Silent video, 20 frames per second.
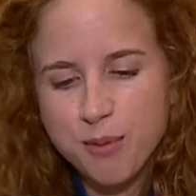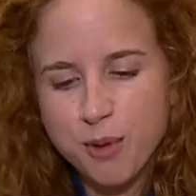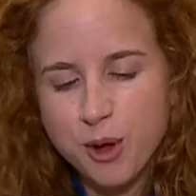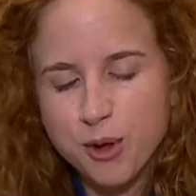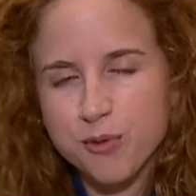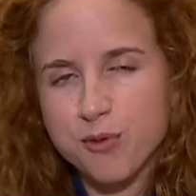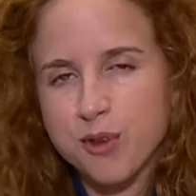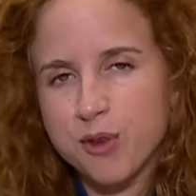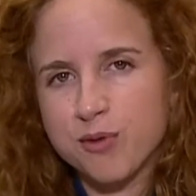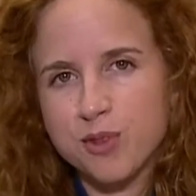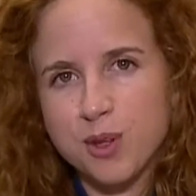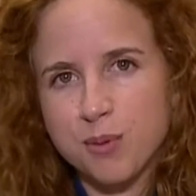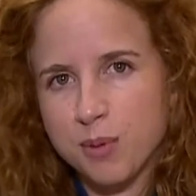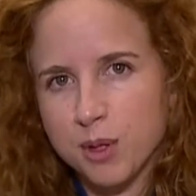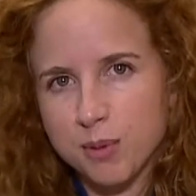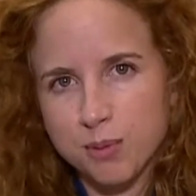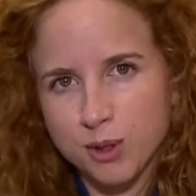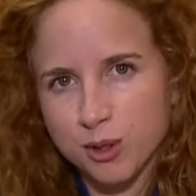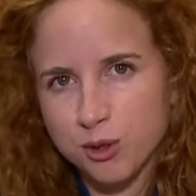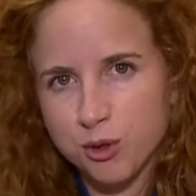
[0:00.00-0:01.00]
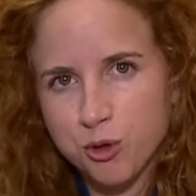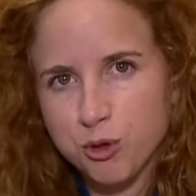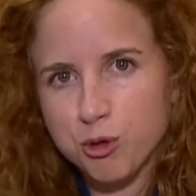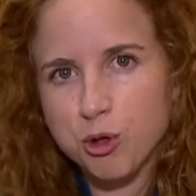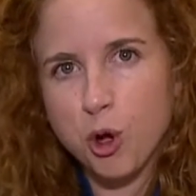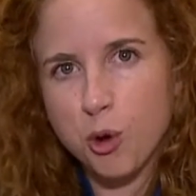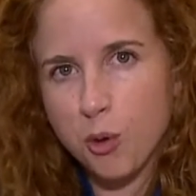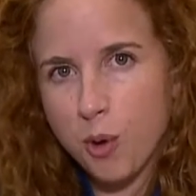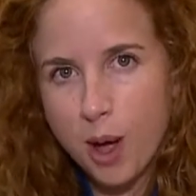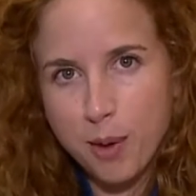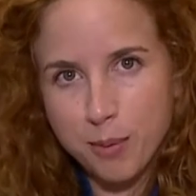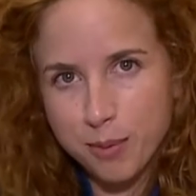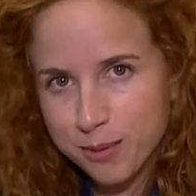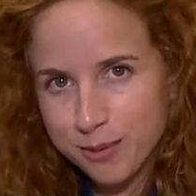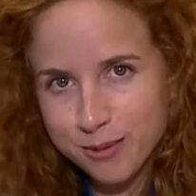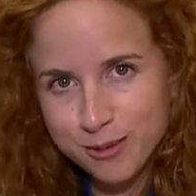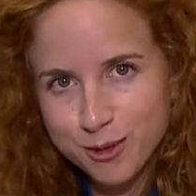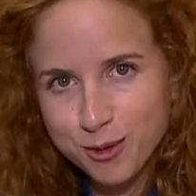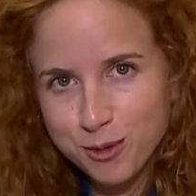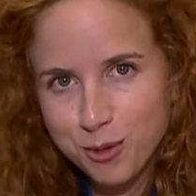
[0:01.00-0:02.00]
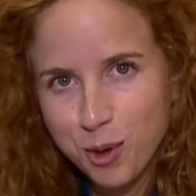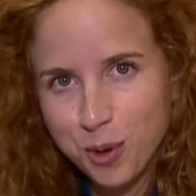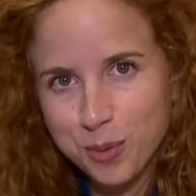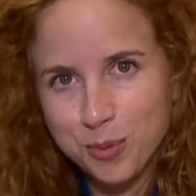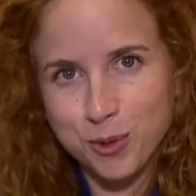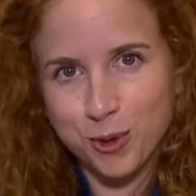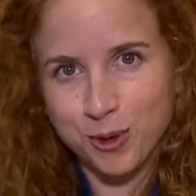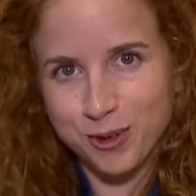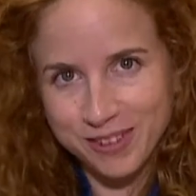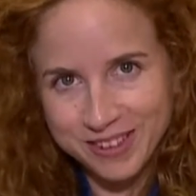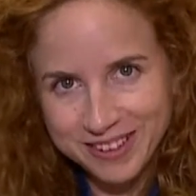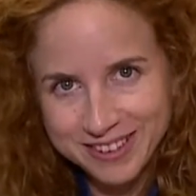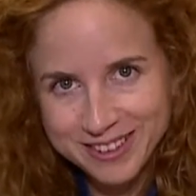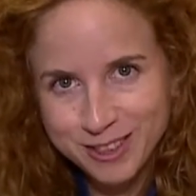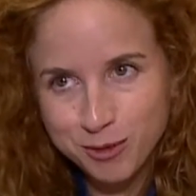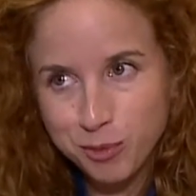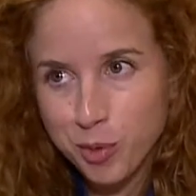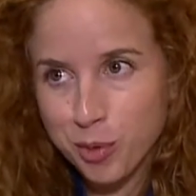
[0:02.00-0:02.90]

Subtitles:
about 50 people to show up to our protest.